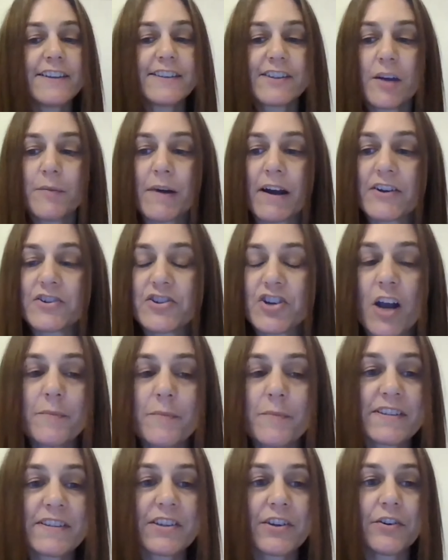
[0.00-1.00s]
you so much.
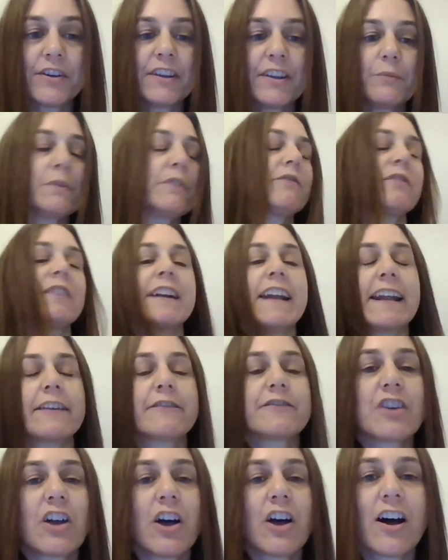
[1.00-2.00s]
I'm sorry that we've run out
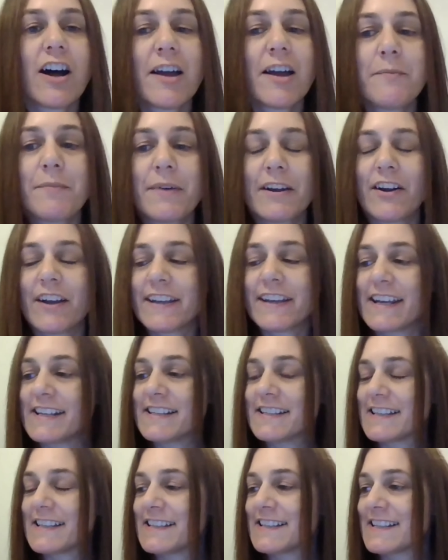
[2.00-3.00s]
of time, but I guess
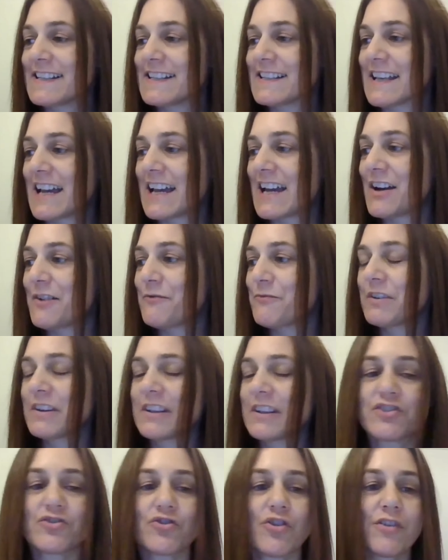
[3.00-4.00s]
this is a
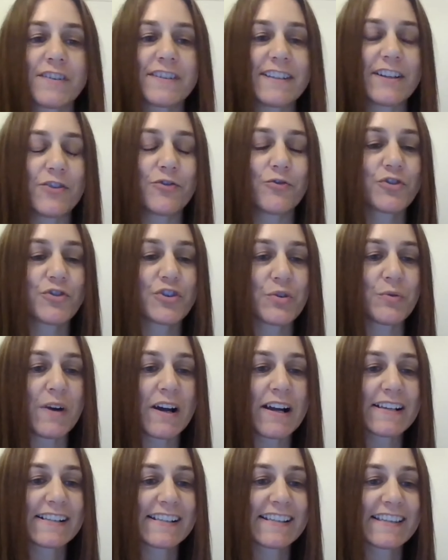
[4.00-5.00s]
really strong signal to
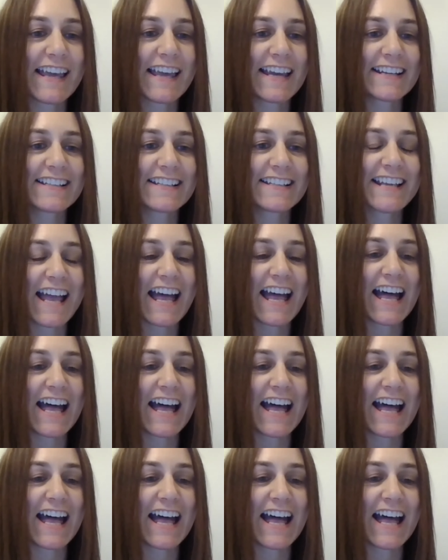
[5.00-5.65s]
us that